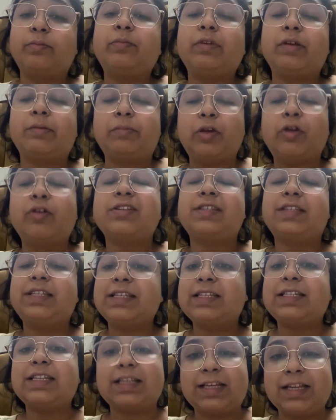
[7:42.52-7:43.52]
because
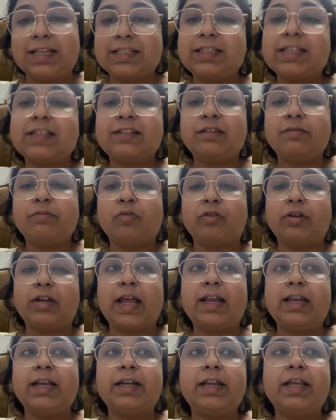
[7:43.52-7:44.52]
this decreases the
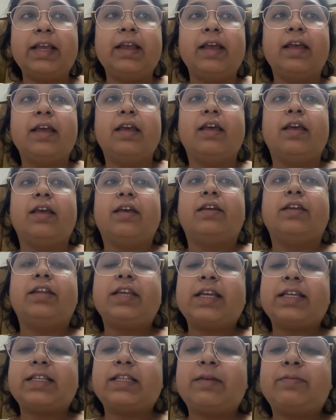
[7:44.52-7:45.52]
mortality,
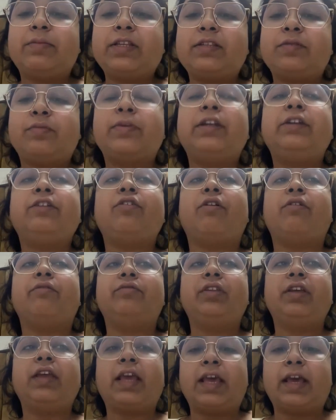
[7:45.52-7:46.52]
re-establishment
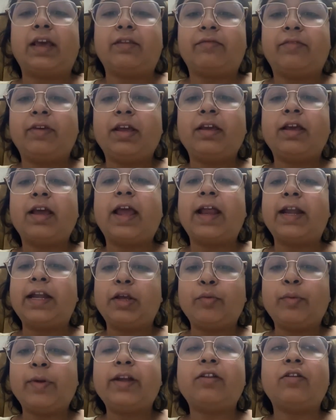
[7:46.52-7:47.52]
of the airway,
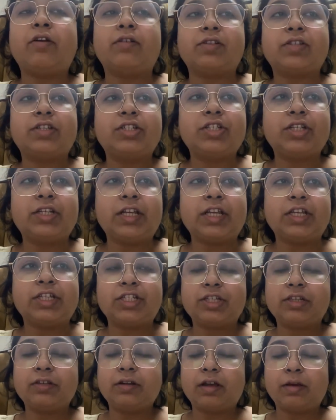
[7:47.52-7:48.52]
adequate
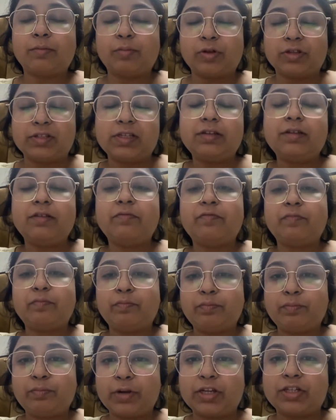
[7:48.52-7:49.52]
oxygenation, a positive
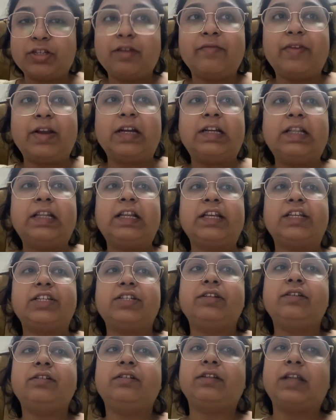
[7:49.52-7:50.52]
pressure
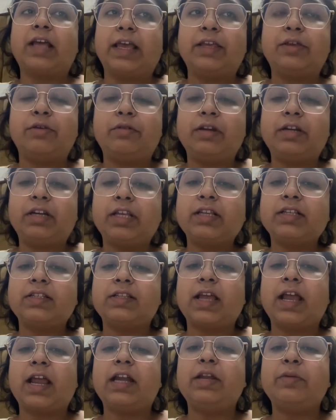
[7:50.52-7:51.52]
ventilation, diuretics,
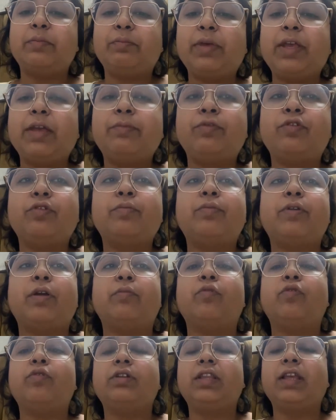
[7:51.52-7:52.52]
and PEEP to
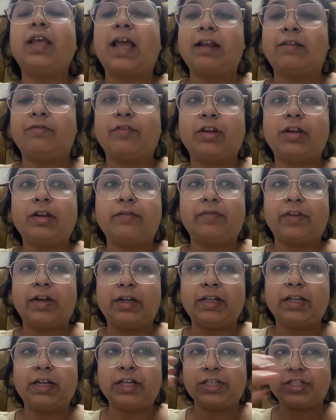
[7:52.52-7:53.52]
promote the alveolar
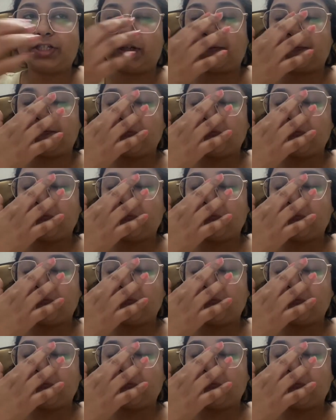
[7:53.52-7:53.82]
ventilation.